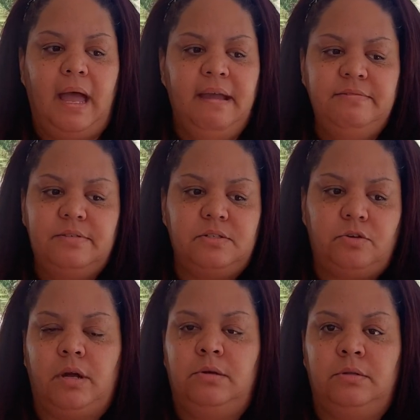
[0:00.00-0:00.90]
I've
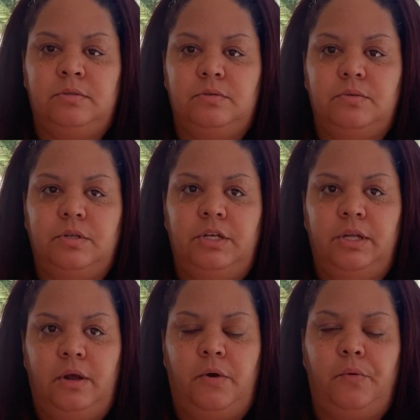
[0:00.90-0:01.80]
struggled,
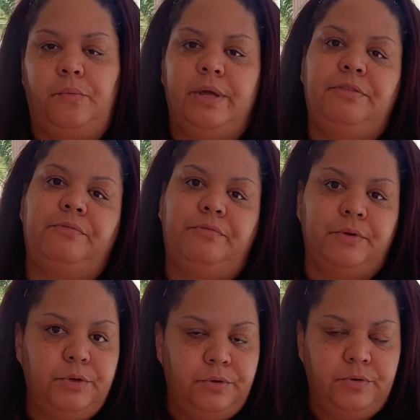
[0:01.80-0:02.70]
with
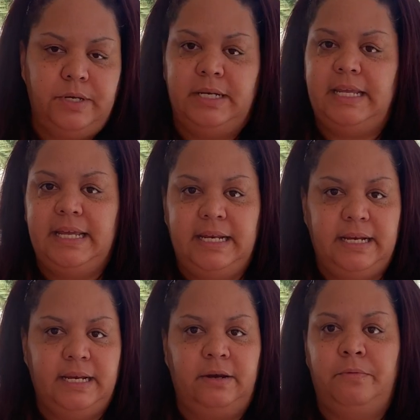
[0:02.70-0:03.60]
food and
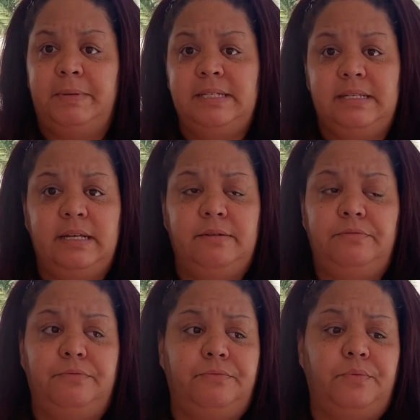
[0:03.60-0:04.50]
eating and obesity
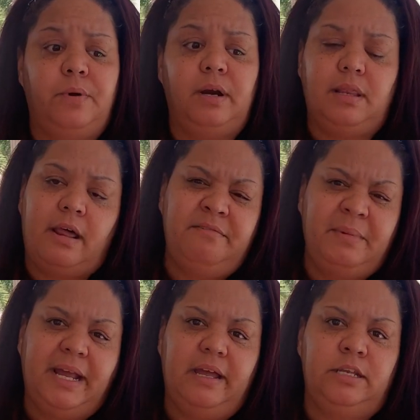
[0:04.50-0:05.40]
for a lot of
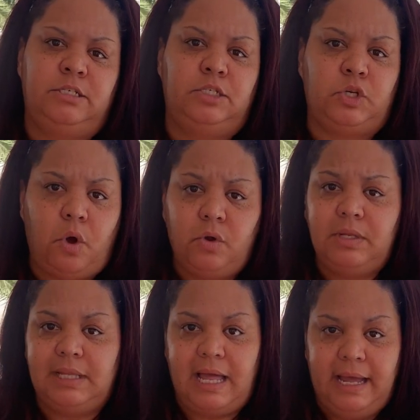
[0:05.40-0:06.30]
my adult
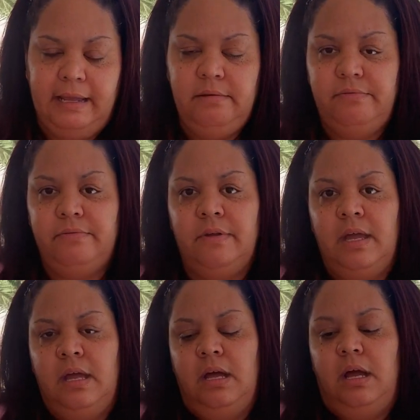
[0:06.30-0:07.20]
life.
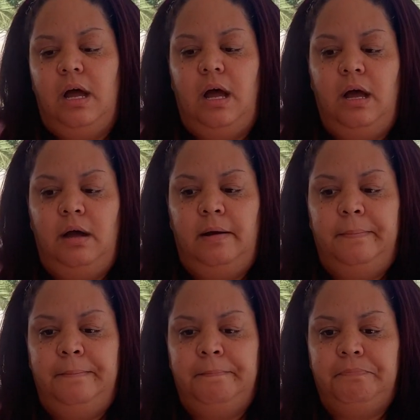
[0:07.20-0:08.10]

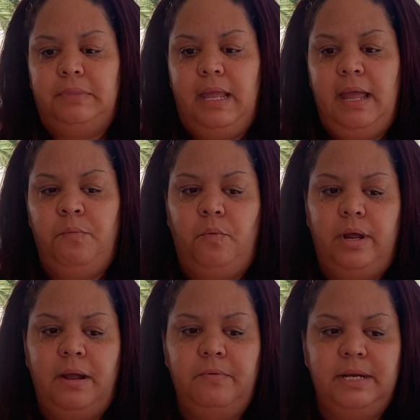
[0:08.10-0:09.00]
And
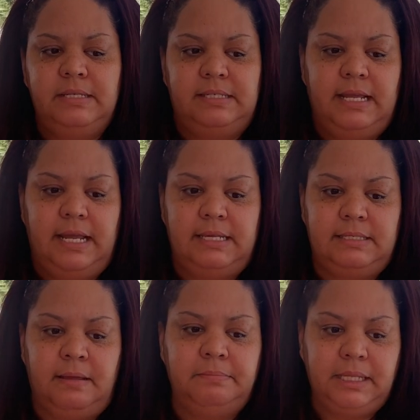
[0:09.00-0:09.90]
what I want to say,
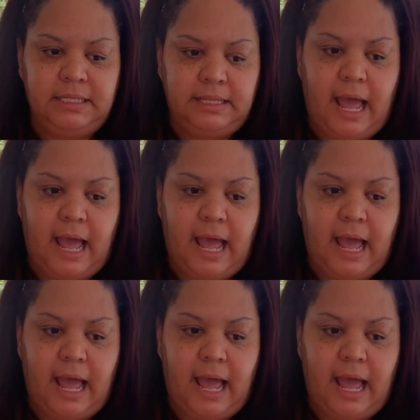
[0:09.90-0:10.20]
something